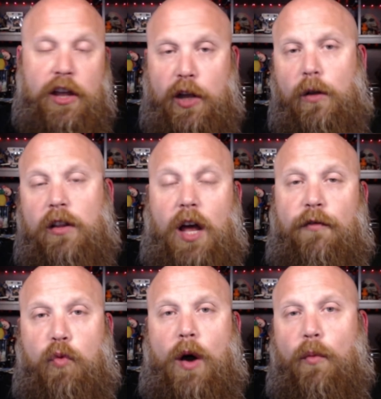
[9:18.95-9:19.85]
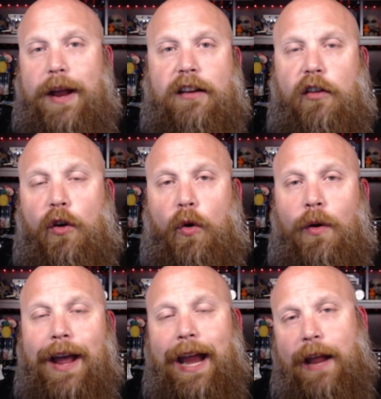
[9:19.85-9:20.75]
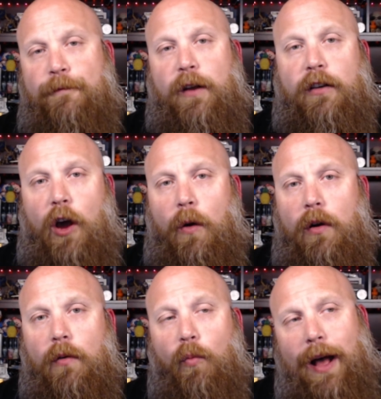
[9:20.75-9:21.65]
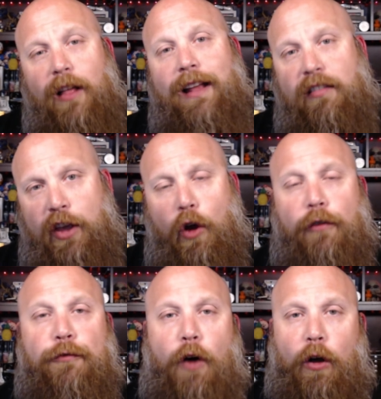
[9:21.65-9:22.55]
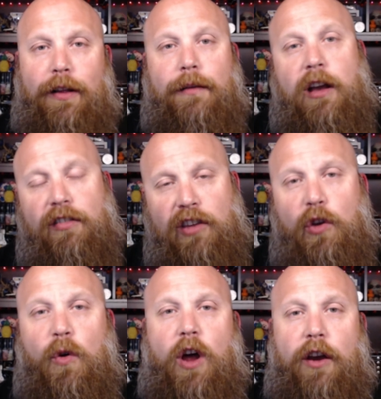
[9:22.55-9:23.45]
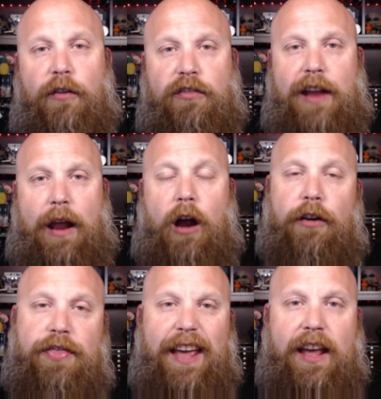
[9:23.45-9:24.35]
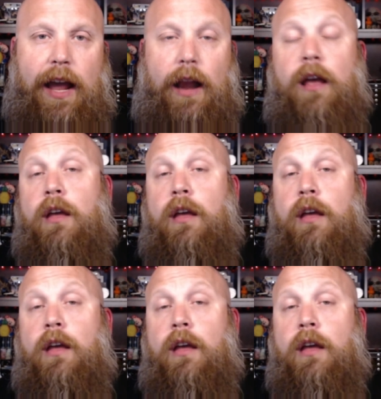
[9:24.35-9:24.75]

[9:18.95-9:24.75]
you'll love what we do, and if you don't, well, it's your fault because you don't understand our thinking,